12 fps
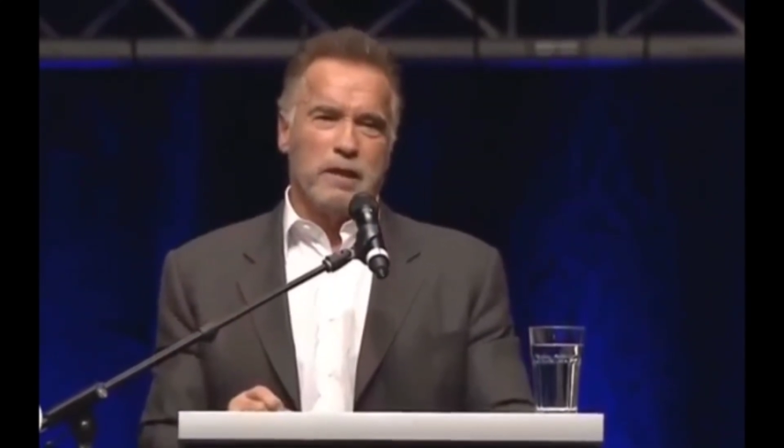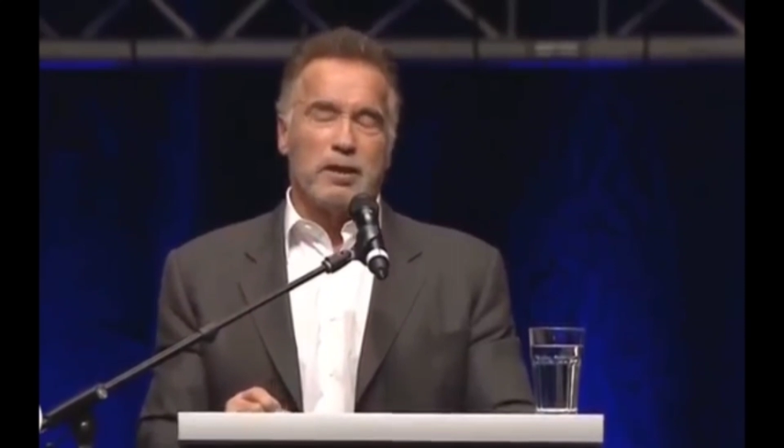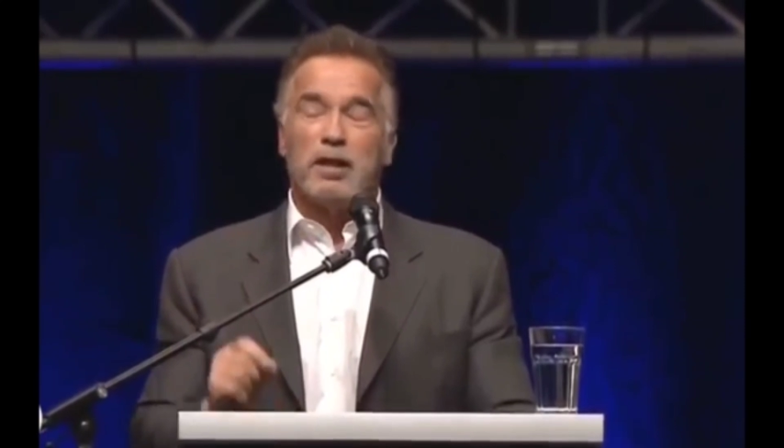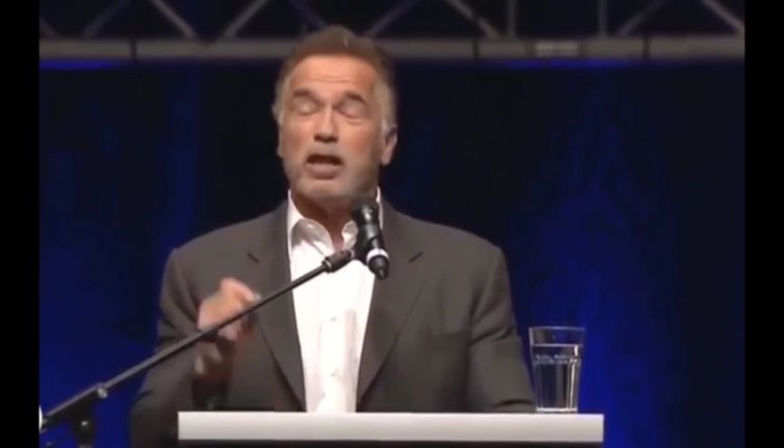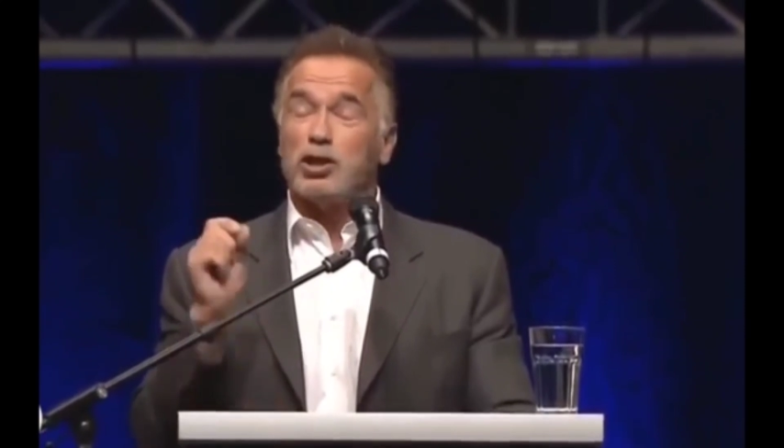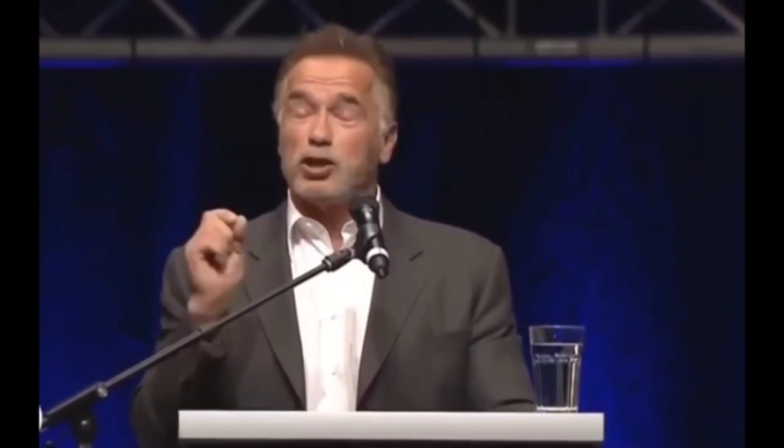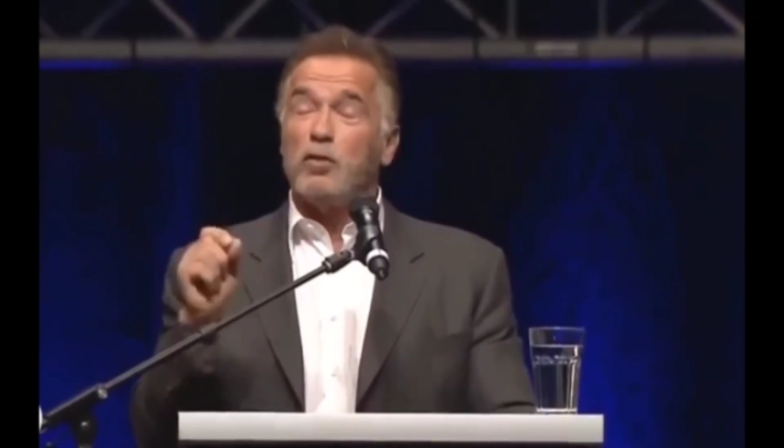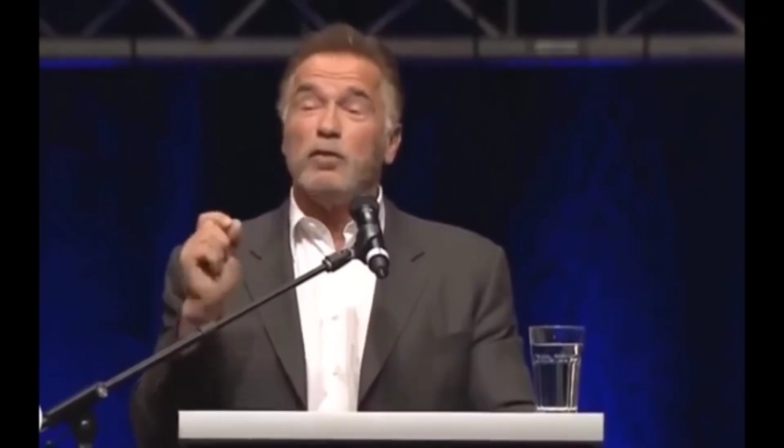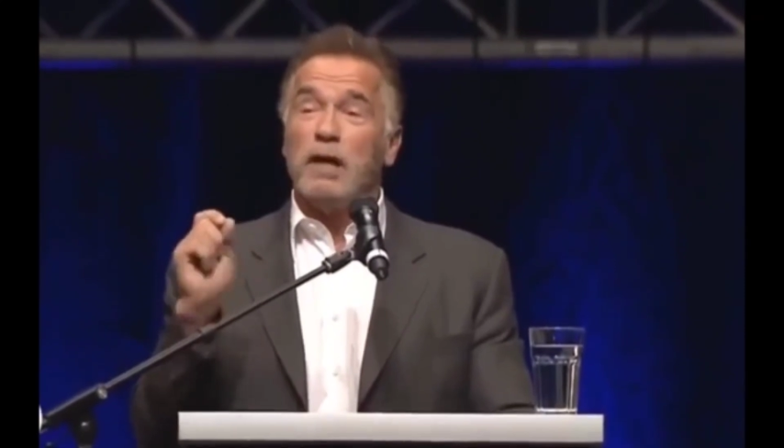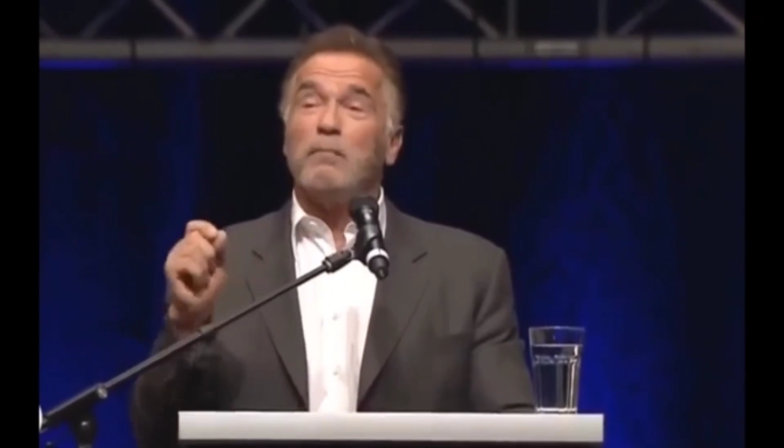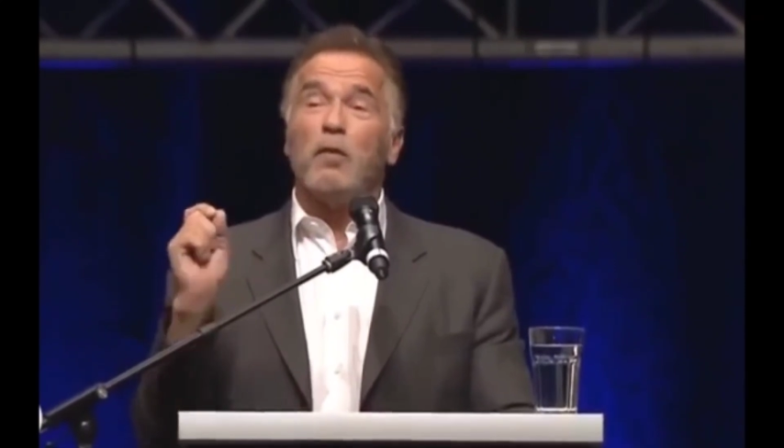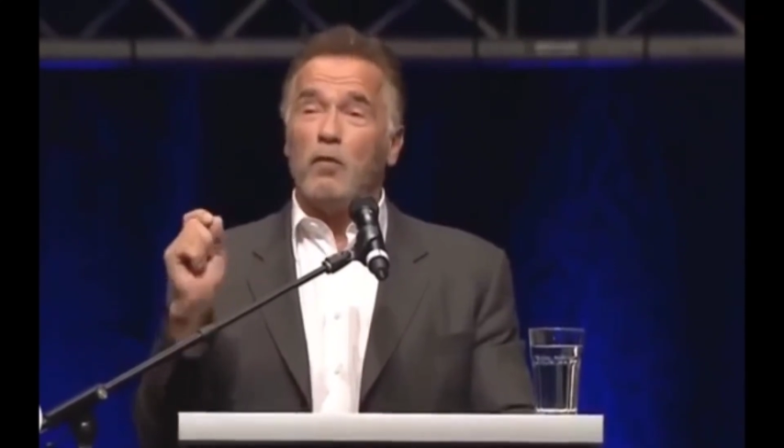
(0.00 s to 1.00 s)
So that's
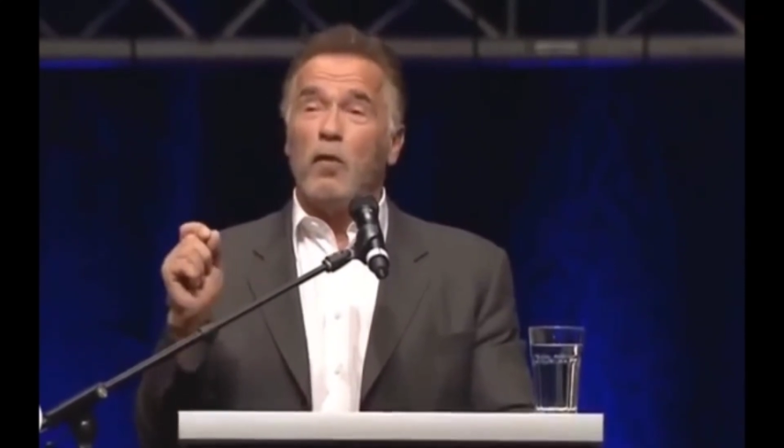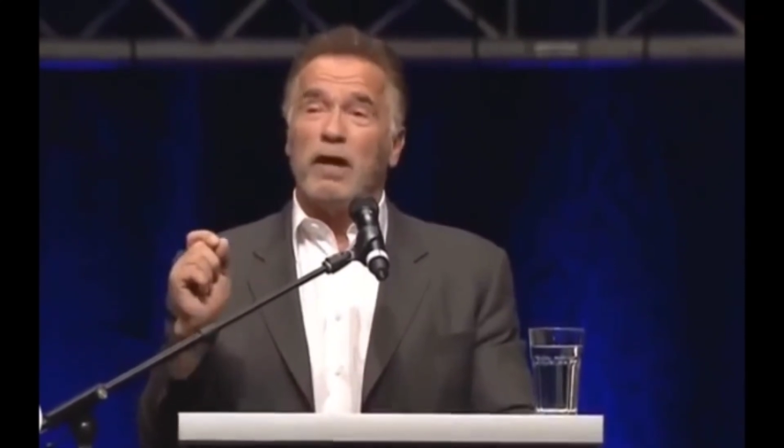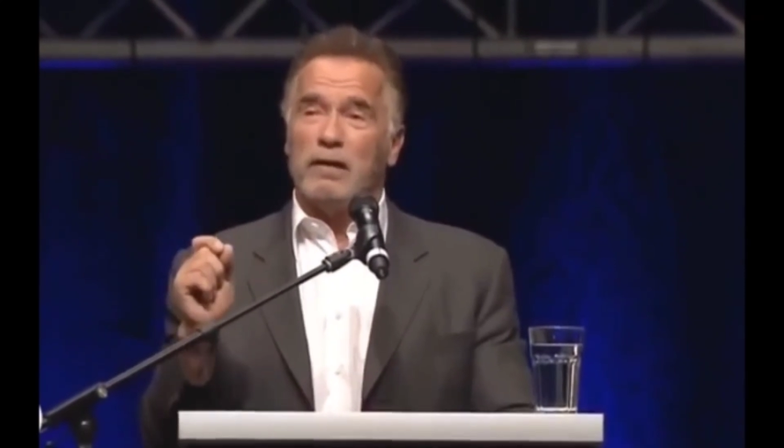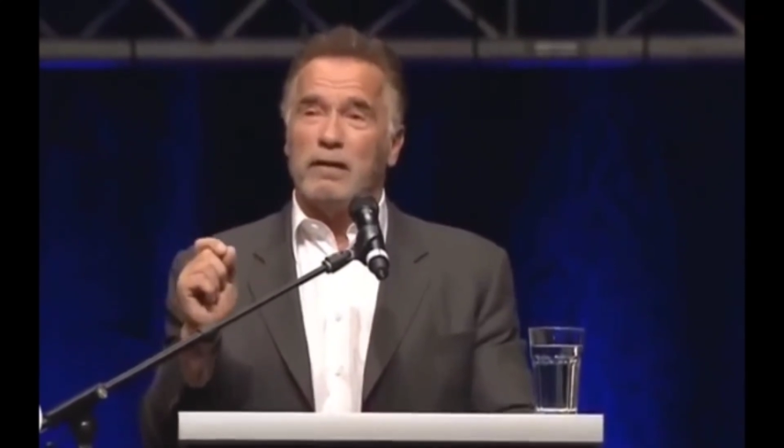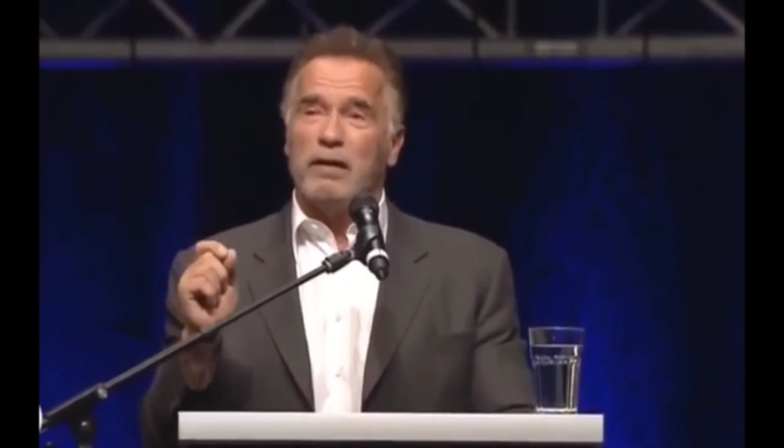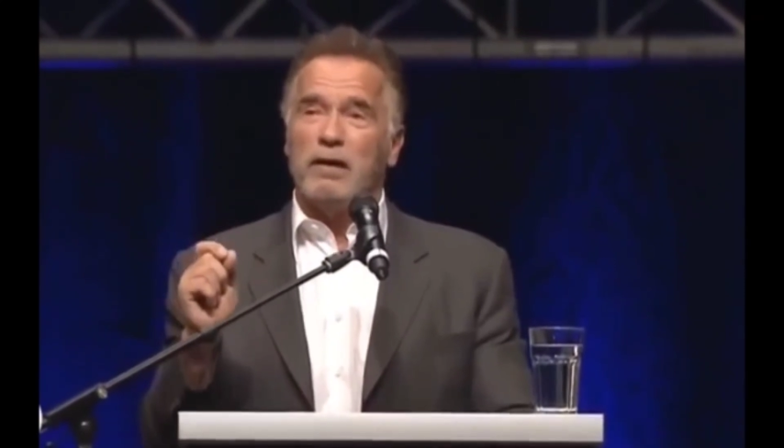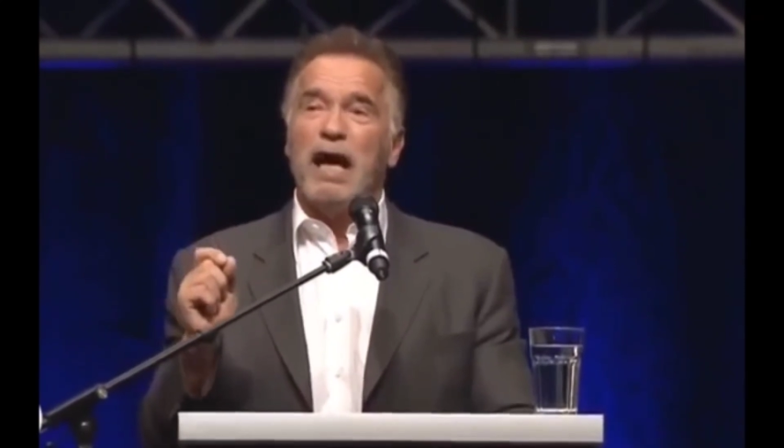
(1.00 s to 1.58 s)
rule number one,